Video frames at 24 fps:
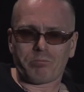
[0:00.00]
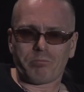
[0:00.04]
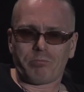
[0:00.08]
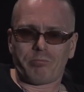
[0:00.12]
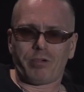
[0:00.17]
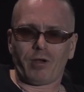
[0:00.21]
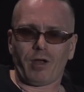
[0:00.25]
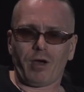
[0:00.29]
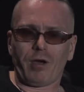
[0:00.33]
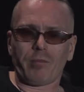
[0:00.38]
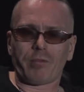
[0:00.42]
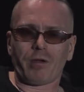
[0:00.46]

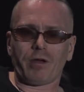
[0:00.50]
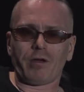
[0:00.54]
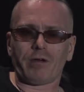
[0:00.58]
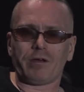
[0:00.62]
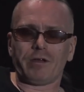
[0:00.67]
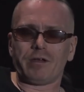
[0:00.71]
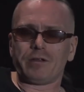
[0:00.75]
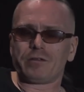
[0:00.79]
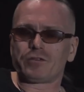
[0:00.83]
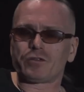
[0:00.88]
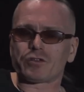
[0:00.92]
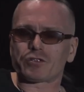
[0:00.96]
Blah blah.
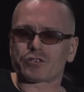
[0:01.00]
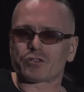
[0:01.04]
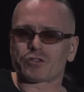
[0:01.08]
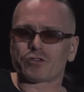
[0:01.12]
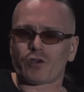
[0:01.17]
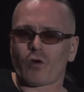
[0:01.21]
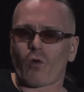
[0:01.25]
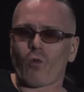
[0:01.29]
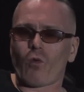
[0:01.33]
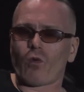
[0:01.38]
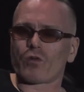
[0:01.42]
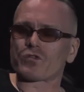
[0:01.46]
Just
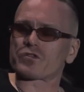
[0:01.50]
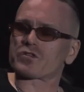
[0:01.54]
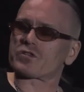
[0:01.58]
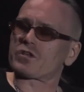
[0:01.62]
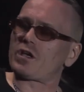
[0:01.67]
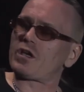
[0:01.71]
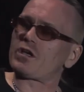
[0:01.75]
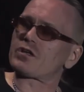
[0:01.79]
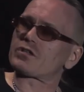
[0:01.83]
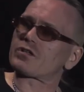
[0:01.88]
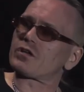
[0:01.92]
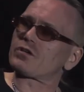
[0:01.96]
go on
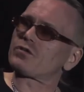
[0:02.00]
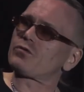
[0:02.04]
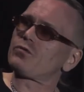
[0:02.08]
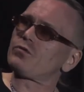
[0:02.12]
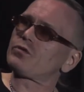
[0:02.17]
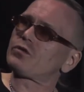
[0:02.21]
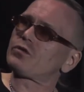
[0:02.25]
stage and do